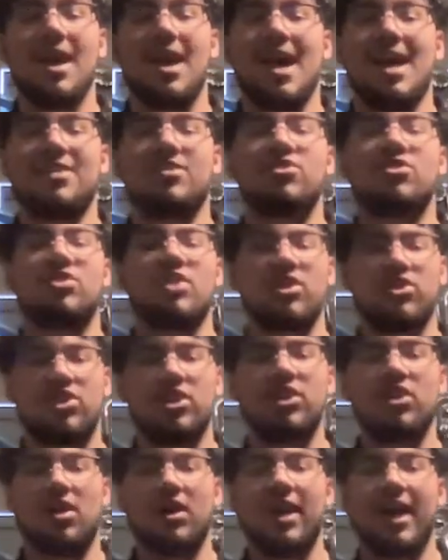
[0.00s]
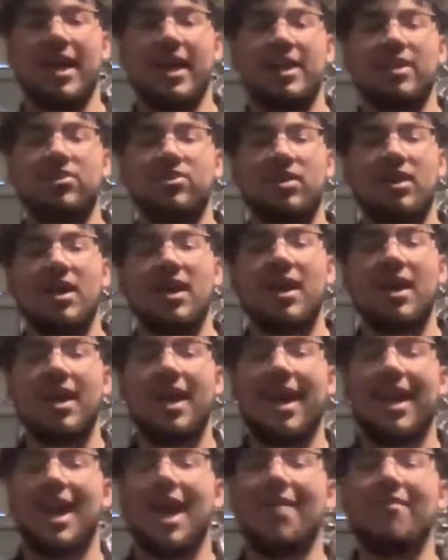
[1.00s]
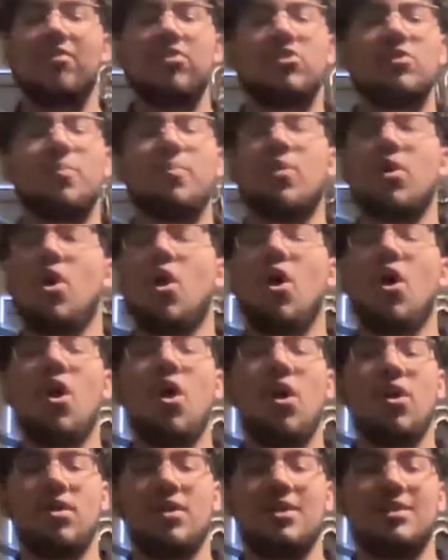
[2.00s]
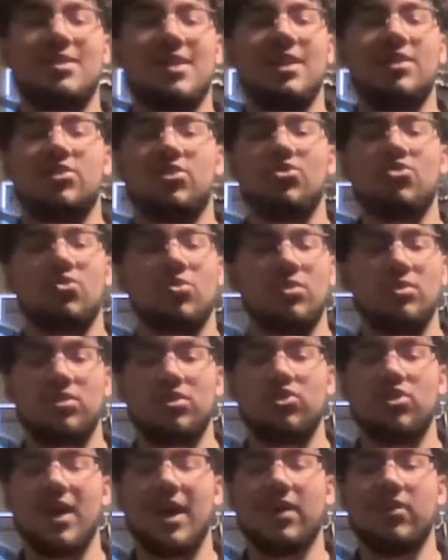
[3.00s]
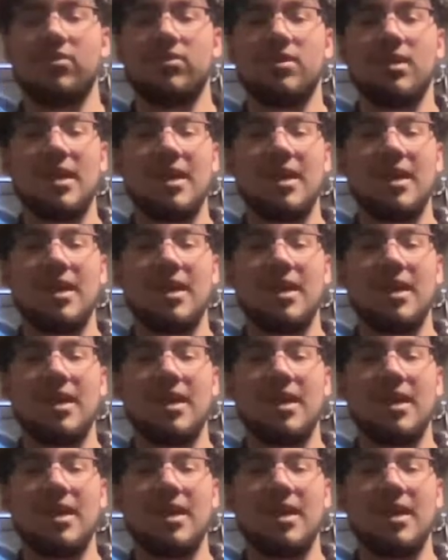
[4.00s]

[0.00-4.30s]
at such a young age and having to put all her attention towards the child,